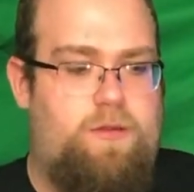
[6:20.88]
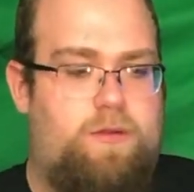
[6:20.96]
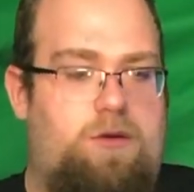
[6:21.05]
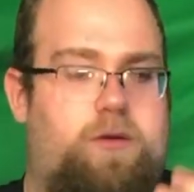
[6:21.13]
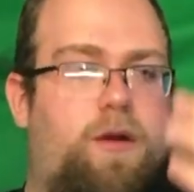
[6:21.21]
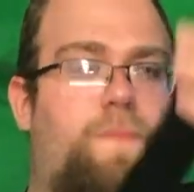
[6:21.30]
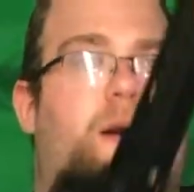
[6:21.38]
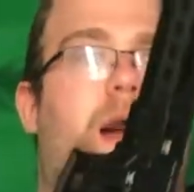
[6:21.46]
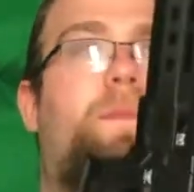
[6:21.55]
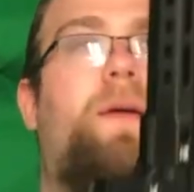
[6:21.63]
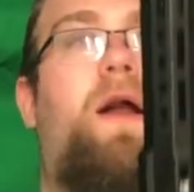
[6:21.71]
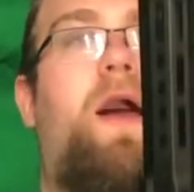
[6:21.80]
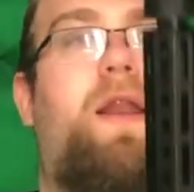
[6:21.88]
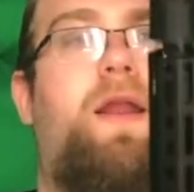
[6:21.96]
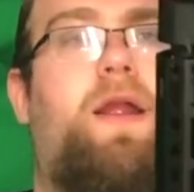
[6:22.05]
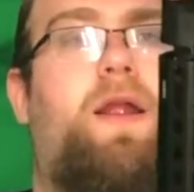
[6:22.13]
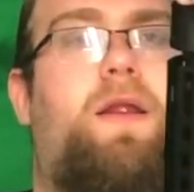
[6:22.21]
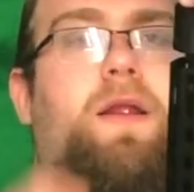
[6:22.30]
We're going to pop it on
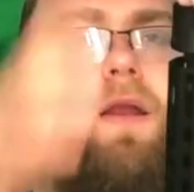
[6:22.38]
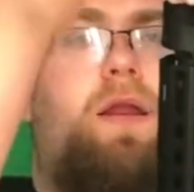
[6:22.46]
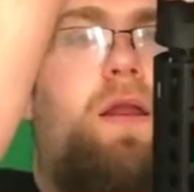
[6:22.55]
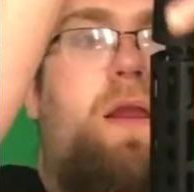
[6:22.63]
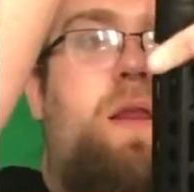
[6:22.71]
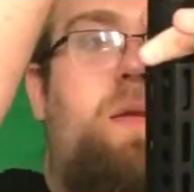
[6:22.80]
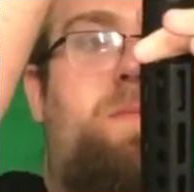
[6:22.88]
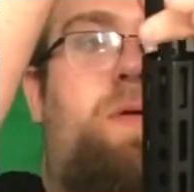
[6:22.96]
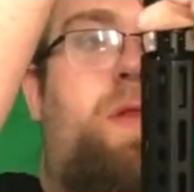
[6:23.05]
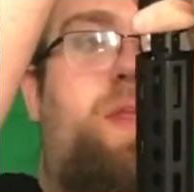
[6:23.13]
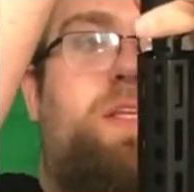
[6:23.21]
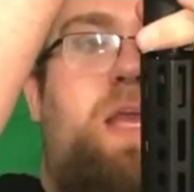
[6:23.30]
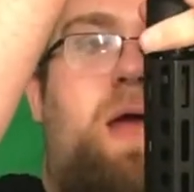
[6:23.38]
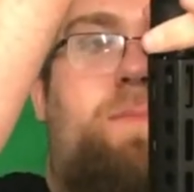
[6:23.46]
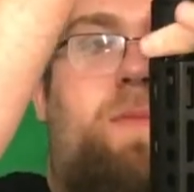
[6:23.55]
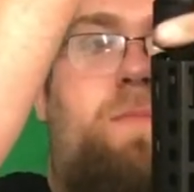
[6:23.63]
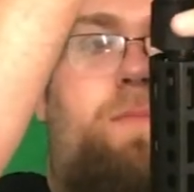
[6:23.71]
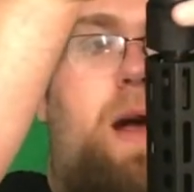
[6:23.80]
here, pull this
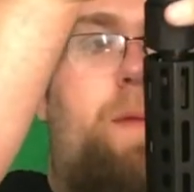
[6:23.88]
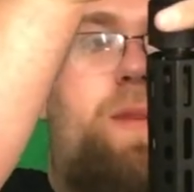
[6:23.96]
up, pop it